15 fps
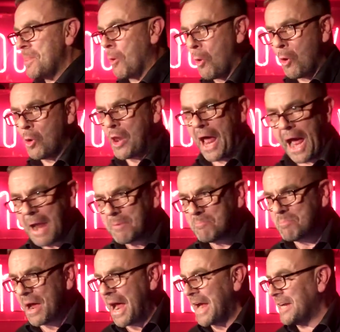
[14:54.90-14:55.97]
All
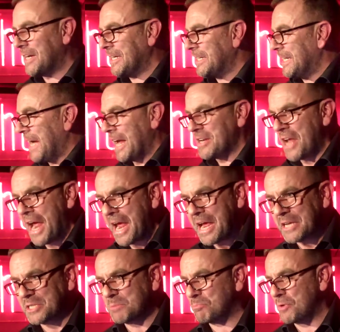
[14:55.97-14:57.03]
handbag and
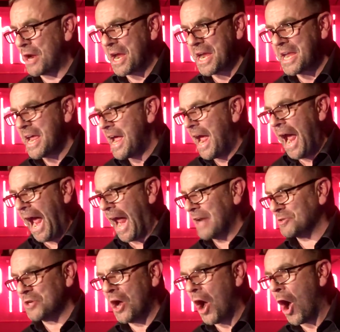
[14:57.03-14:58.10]
hairspray
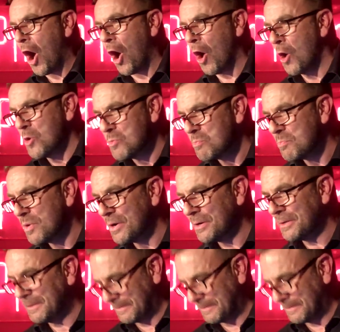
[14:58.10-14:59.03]
and hope.